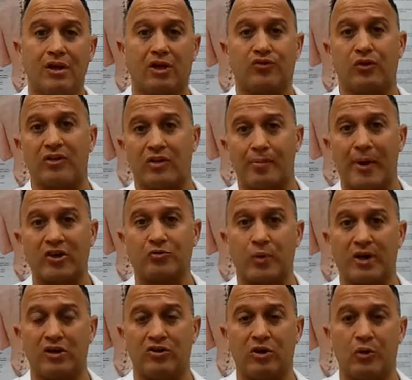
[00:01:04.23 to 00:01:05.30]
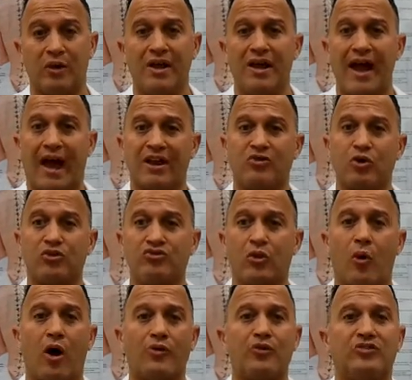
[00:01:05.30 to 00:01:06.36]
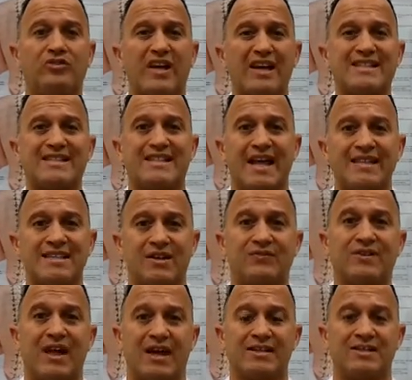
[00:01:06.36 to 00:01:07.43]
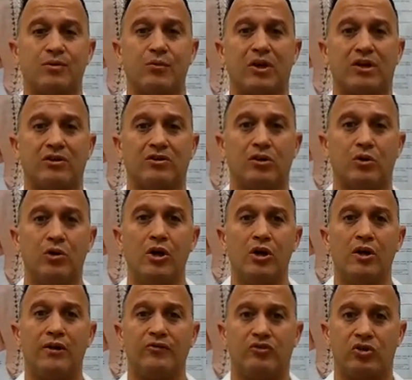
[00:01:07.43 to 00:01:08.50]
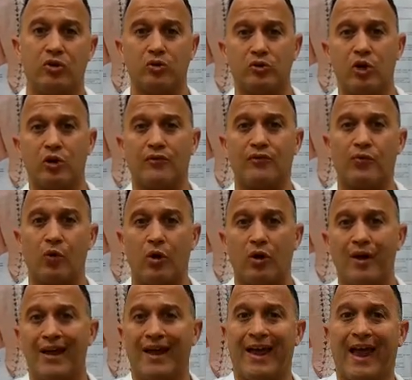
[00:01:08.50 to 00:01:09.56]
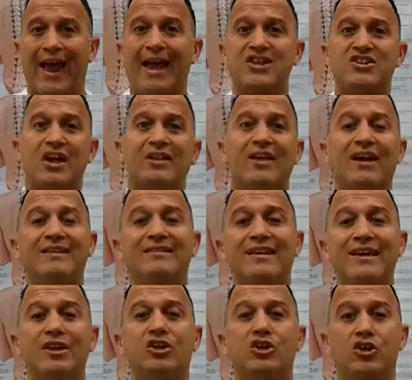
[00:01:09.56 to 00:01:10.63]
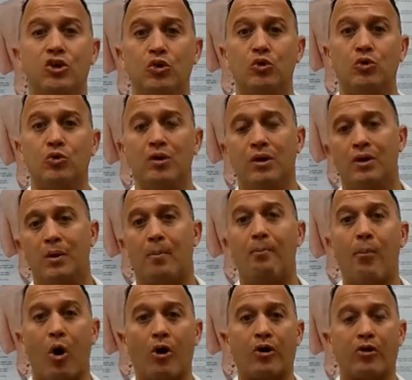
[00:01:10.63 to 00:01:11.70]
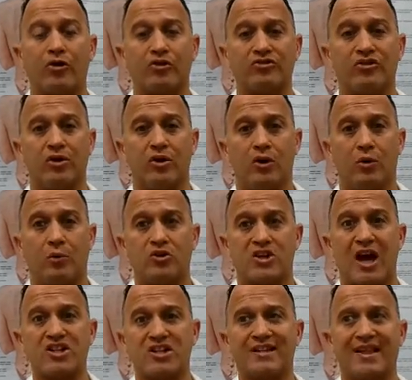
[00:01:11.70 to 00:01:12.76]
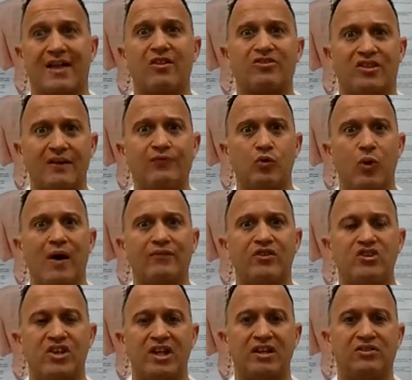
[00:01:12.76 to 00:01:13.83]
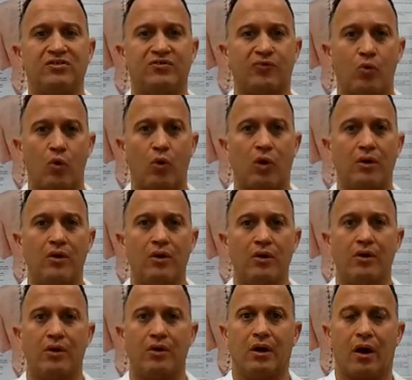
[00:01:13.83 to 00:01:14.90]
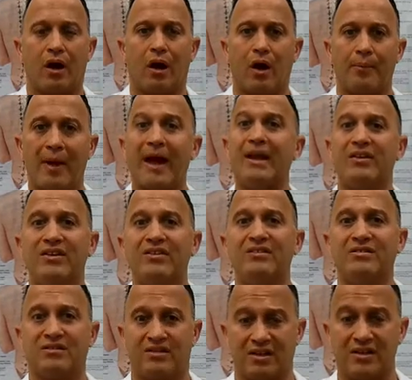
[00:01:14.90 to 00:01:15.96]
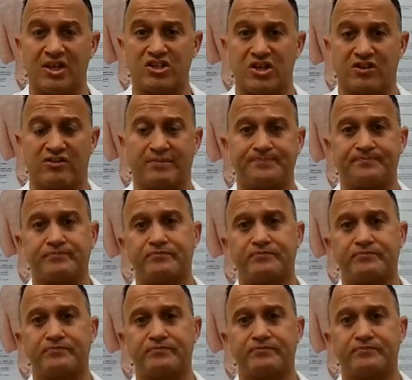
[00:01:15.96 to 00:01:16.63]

That's really the best way to do it. And there's also other extensive tests that we can do to look for HLA-DQ markers, which actually tell us if you have the genes for any of these conditions.